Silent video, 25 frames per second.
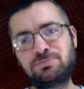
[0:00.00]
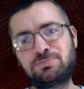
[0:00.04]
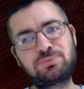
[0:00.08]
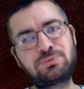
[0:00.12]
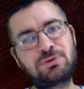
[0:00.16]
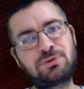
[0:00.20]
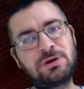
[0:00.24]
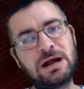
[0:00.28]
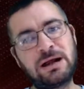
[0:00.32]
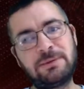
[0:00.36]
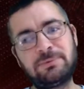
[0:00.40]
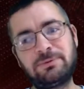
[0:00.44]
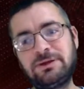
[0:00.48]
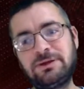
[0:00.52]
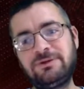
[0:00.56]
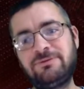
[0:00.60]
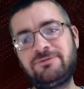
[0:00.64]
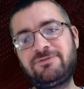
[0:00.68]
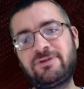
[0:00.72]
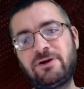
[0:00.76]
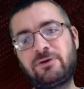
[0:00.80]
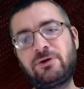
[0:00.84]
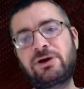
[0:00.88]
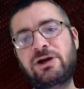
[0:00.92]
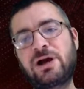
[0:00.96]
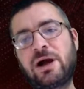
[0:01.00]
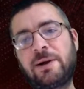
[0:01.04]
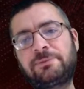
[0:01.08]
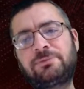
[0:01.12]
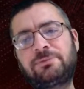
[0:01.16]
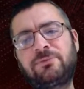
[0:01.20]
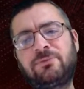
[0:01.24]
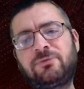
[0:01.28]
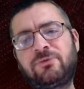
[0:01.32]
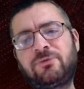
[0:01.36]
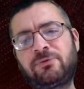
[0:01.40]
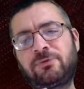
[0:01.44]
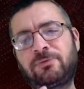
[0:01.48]
probably very
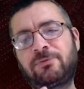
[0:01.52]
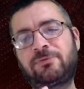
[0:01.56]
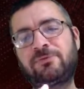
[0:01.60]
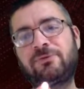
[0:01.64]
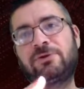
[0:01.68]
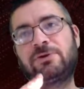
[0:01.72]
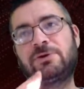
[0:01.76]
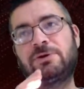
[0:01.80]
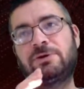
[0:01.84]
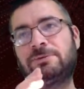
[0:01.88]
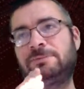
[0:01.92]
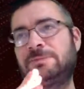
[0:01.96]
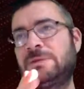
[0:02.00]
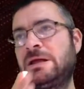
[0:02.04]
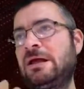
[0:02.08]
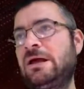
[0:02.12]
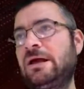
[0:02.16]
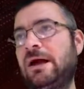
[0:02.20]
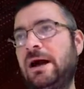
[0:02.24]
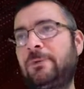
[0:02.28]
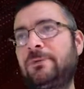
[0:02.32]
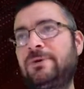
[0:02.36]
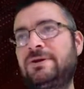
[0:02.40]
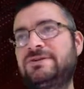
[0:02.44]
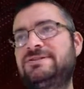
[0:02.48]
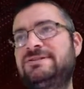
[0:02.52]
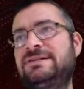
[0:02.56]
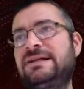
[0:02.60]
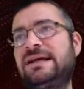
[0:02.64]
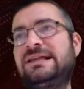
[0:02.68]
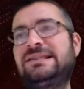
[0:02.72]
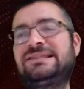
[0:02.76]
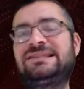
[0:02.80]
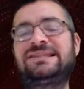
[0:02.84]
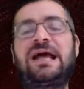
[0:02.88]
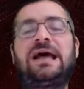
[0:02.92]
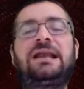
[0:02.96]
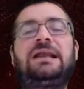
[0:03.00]
comfortable for I want to say
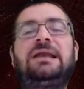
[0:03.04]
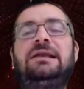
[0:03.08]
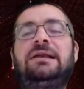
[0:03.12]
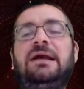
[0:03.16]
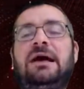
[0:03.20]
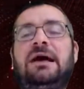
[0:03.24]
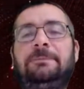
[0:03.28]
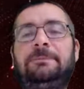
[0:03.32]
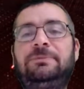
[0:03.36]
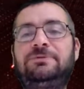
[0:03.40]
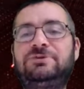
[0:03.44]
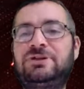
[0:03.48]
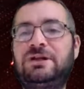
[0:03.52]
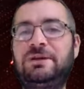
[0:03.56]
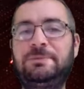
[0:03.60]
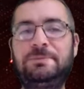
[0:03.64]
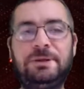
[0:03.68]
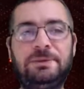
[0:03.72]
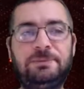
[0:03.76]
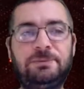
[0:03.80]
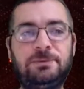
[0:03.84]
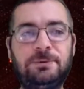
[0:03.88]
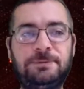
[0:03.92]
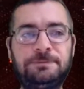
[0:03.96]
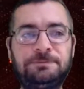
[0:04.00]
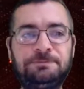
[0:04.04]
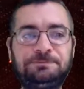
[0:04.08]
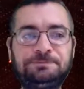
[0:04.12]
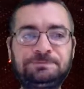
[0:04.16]
99% of people,